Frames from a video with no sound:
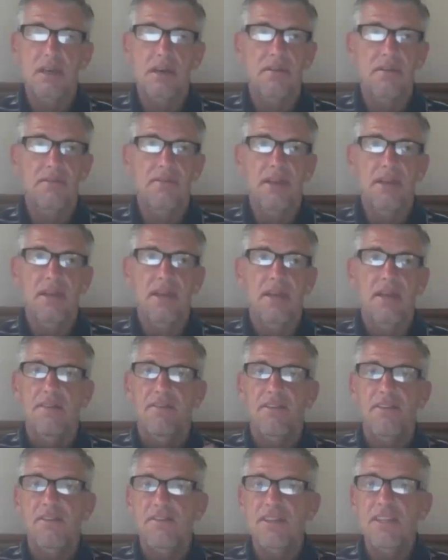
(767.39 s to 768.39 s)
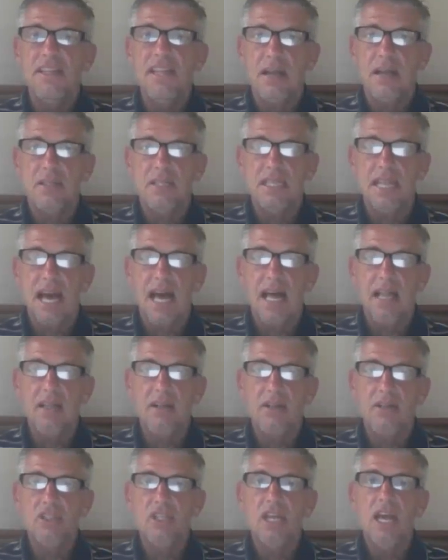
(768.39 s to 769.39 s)
of
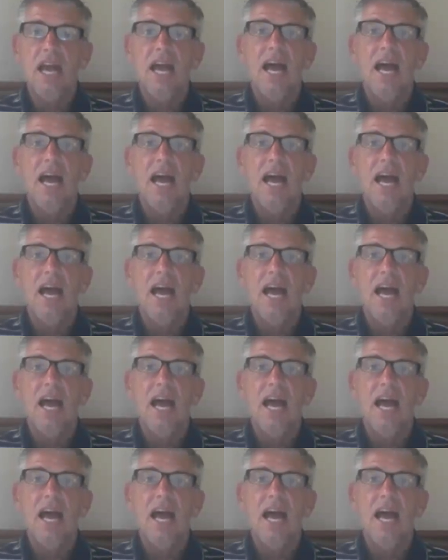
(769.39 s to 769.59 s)
$50,000,